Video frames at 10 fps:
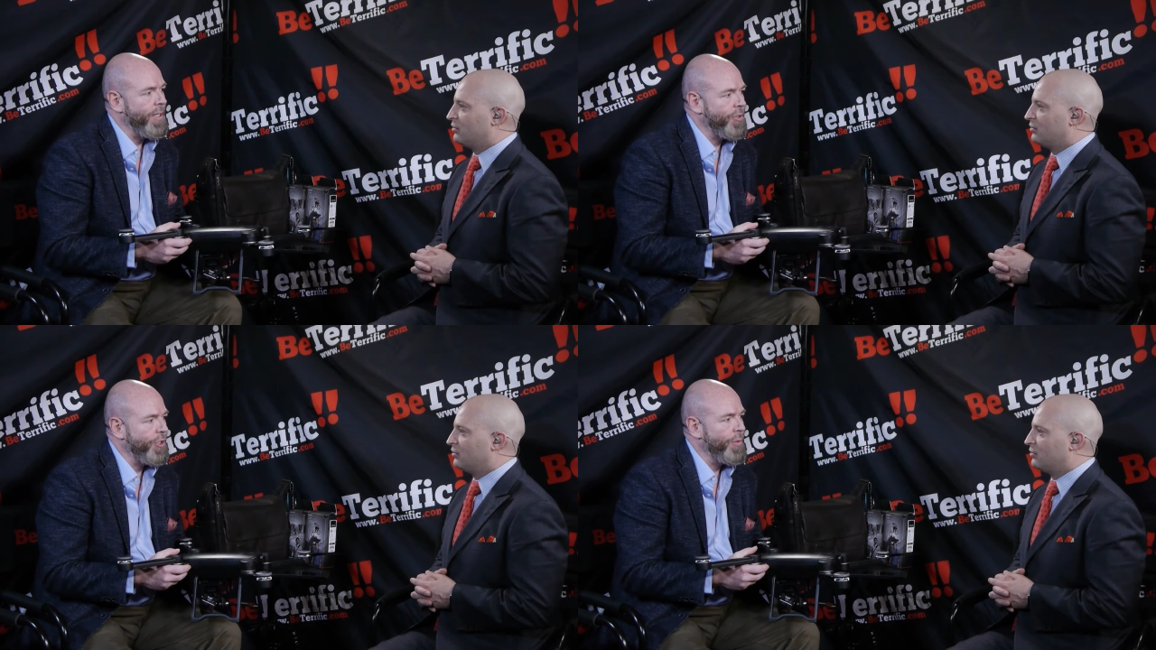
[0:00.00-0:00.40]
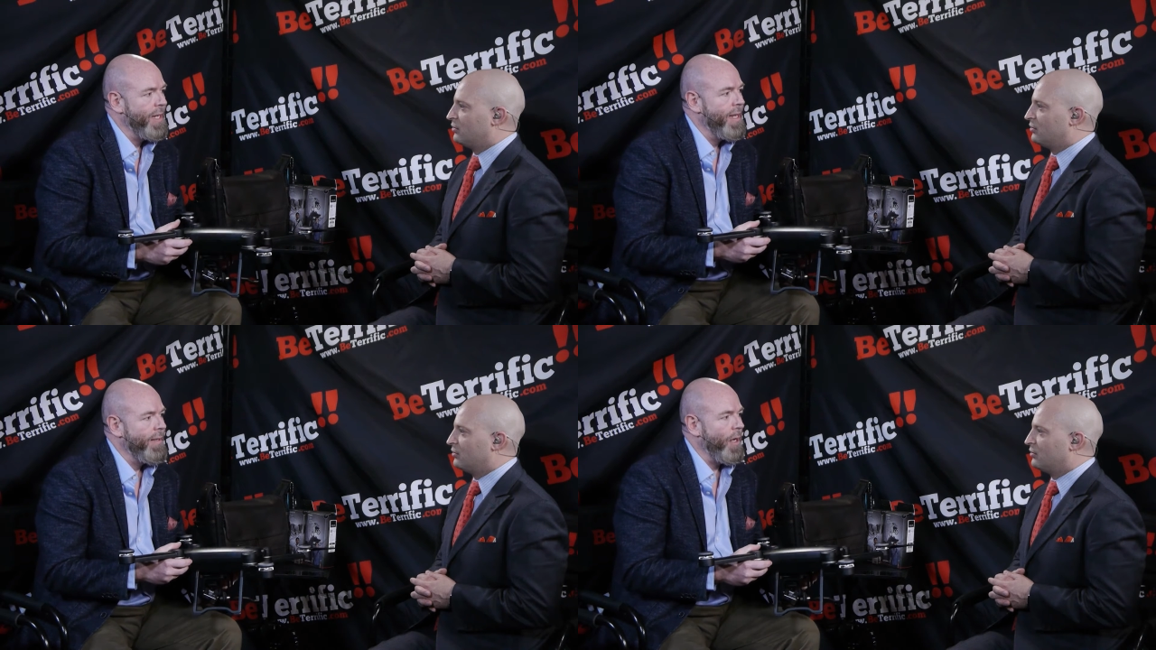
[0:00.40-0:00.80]
Speaker 1: issue
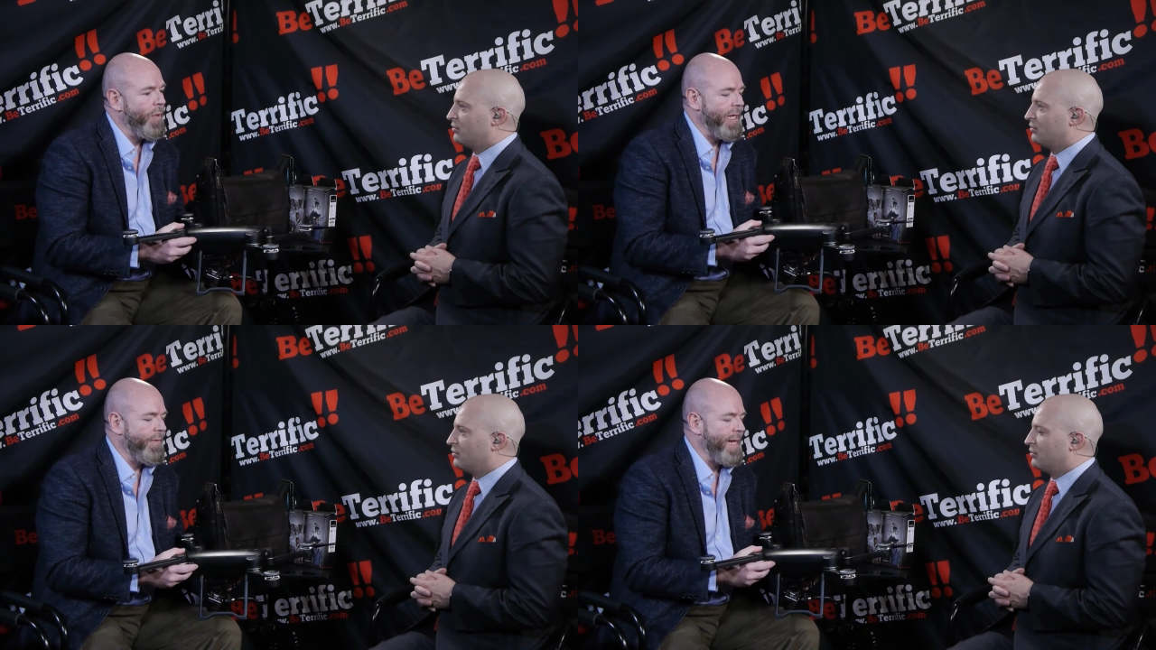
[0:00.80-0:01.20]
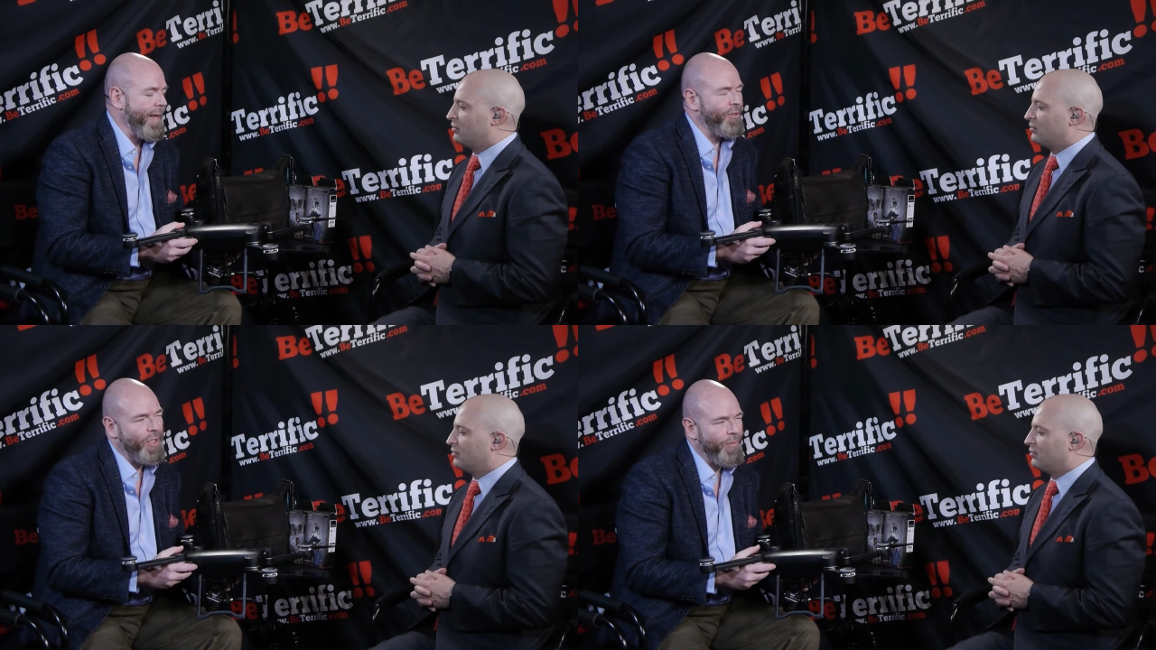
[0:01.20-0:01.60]
that we even
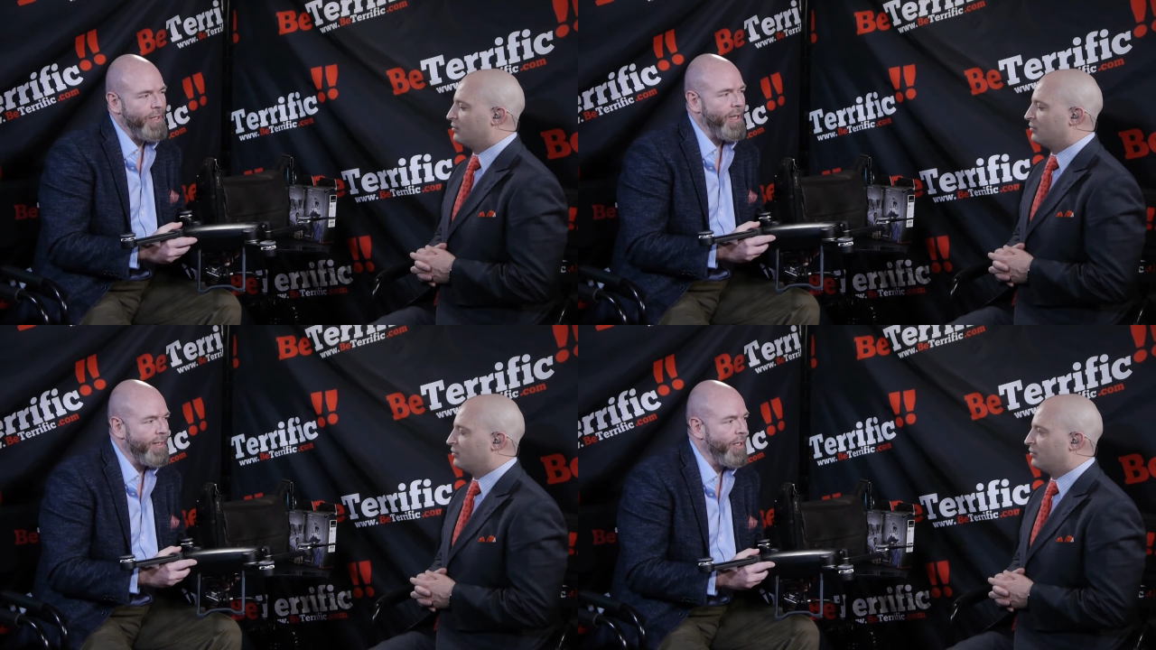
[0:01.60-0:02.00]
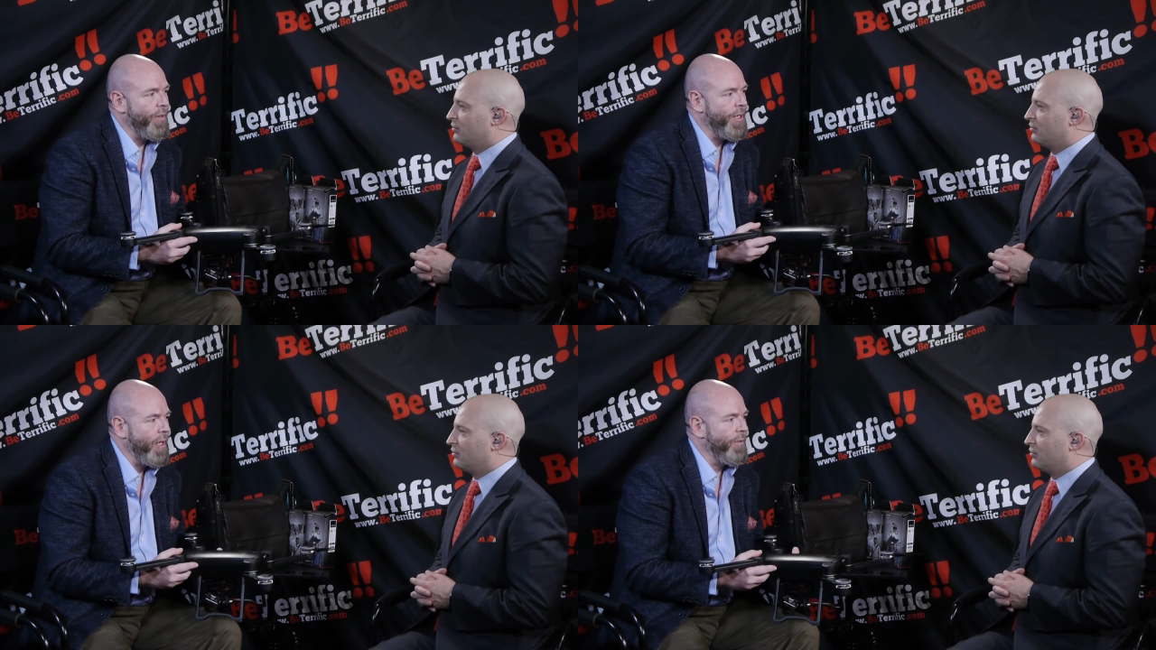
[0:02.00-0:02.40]
have something that none of
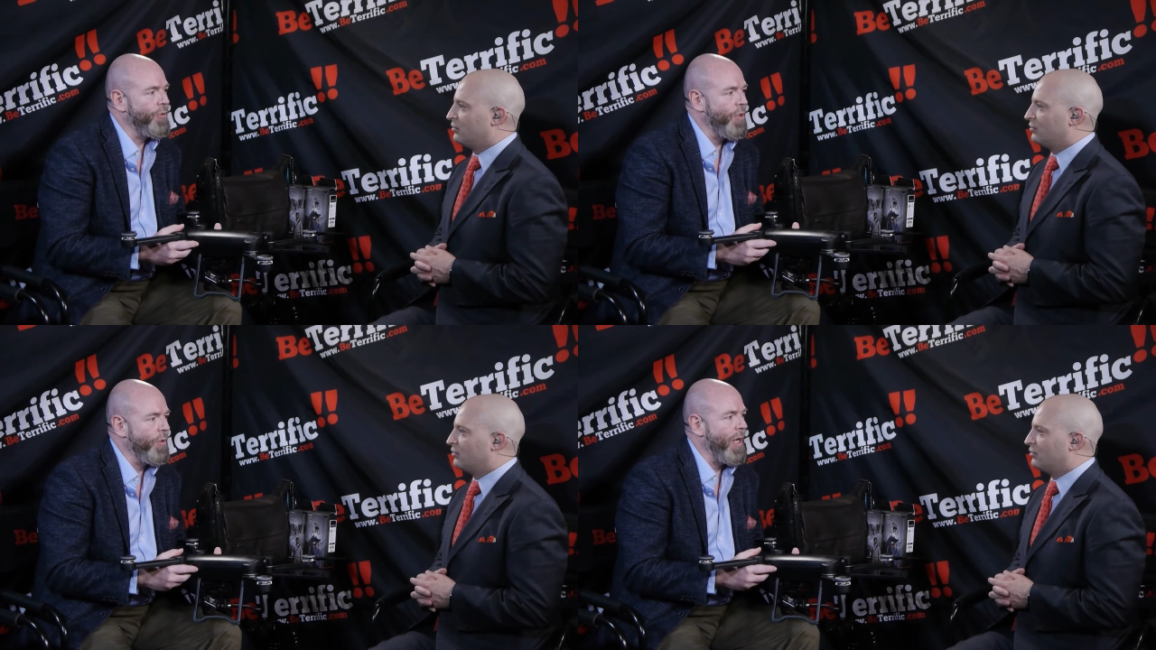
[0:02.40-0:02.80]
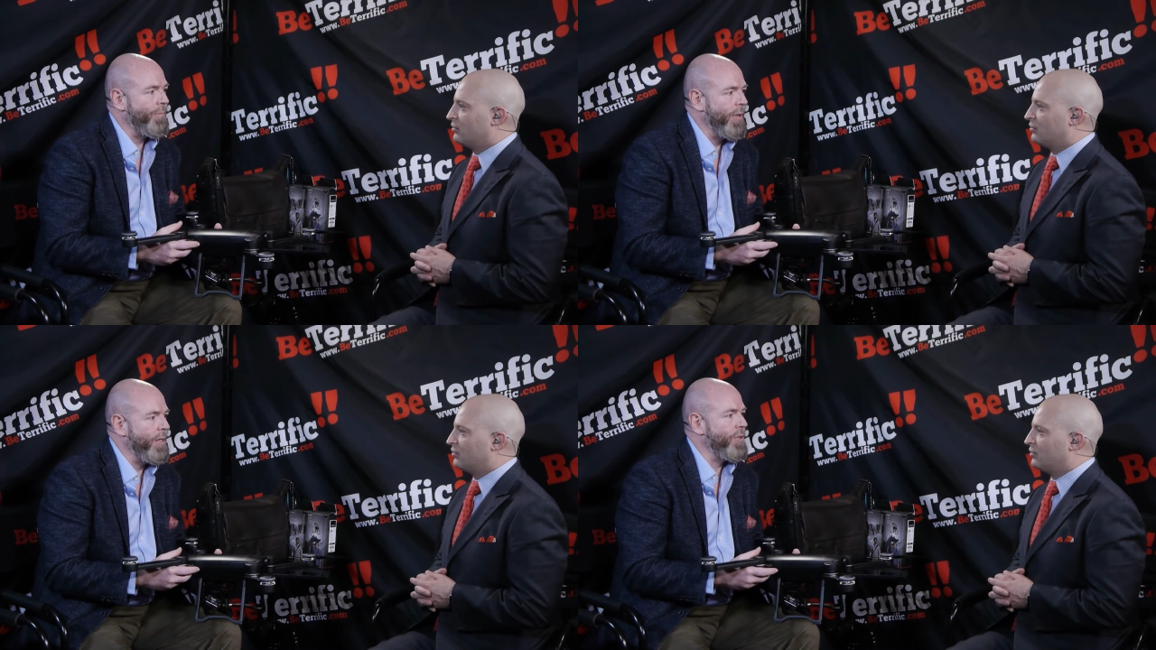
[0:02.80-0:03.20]
the other drone
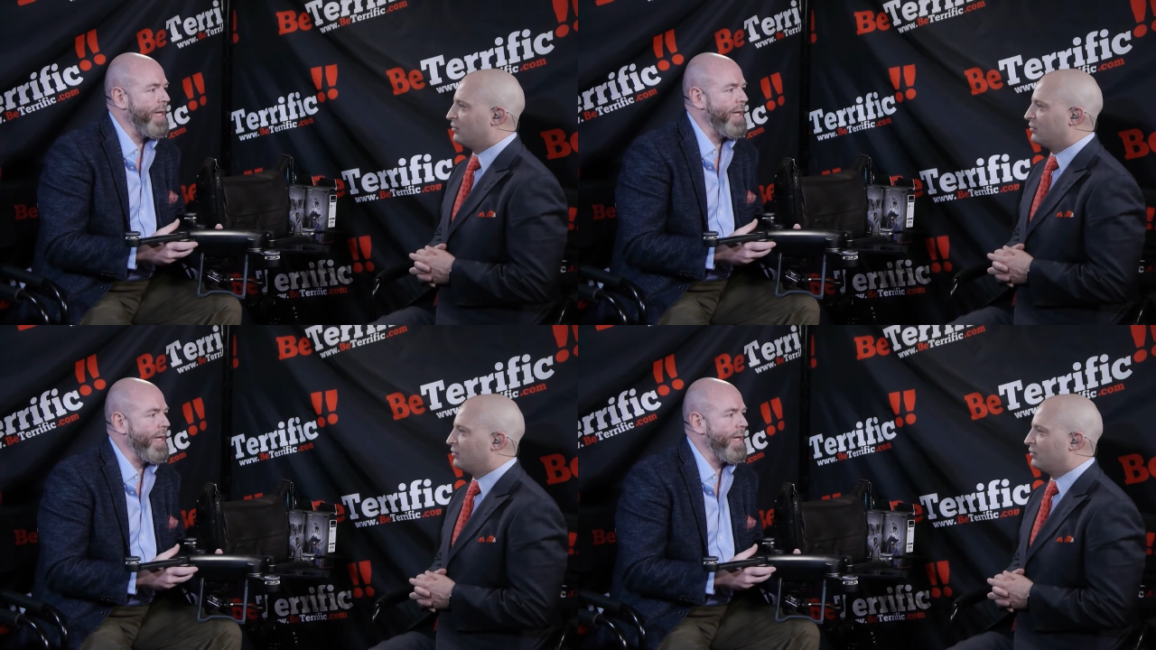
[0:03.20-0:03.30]
operators have